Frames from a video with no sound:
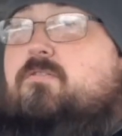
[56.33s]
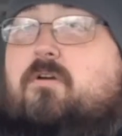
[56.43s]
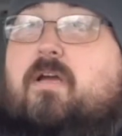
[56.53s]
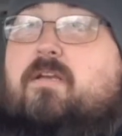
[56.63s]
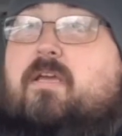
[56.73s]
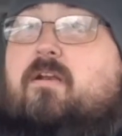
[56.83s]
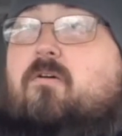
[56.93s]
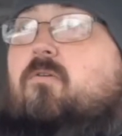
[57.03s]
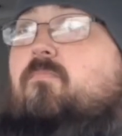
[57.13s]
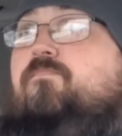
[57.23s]
trying to get
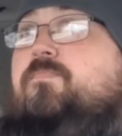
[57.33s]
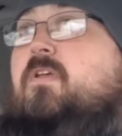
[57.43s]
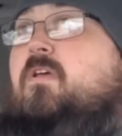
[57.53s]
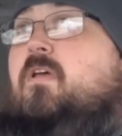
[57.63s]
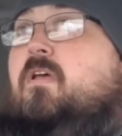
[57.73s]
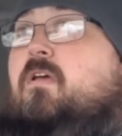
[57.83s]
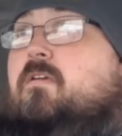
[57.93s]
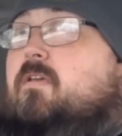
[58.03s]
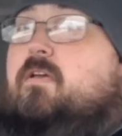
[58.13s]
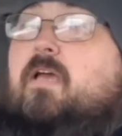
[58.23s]
home,
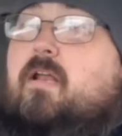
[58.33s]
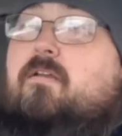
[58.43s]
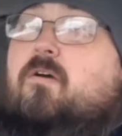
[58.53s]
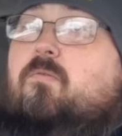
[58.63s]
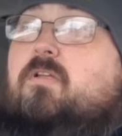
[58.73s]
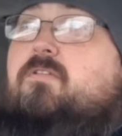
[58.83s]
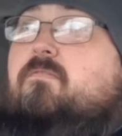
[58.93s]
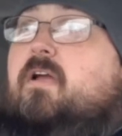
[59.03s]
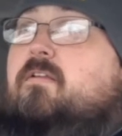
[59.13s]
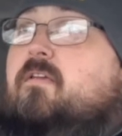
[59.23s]
you got to know what's
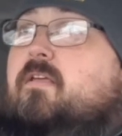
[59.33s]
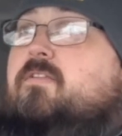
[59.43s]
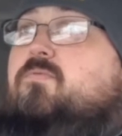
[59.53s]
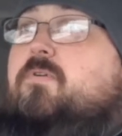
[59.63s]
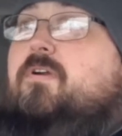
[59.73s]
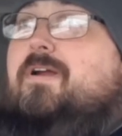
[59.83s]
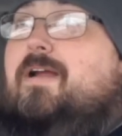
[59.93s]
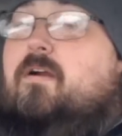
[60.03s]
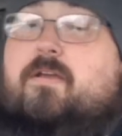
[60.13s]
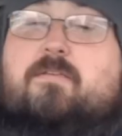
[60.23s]
around you. That's where your
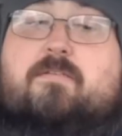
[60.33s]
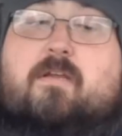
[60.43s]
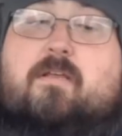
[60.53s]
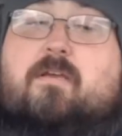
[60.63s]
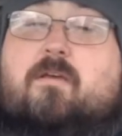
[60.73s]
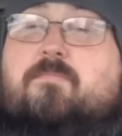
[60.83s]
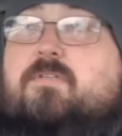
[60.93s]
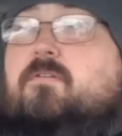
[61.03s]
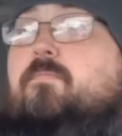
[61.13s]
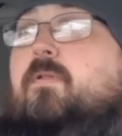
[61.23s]
area study comes
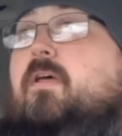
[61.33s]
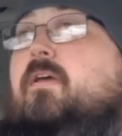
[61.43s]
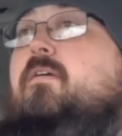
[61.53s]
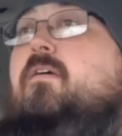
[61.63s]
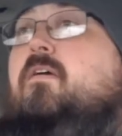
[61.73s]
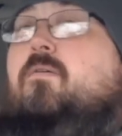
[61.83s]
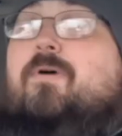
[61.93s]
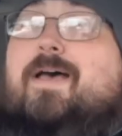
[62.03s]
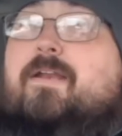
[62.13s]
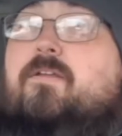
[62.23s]
into play.
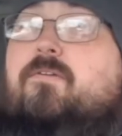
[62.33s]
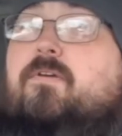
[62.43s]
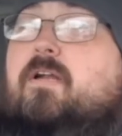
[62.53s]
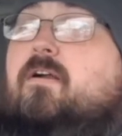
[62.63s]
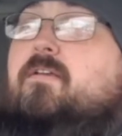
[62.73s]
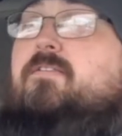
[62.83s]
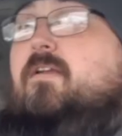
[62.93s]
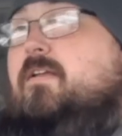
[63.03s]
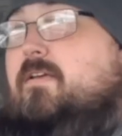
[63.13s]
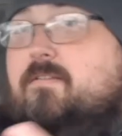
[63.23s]
Well, how do you do an area
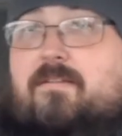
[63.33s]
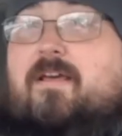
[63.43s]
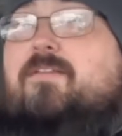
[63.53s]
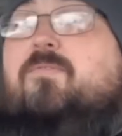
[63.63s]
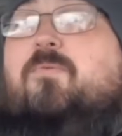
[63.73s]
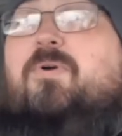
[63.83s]
study? That's what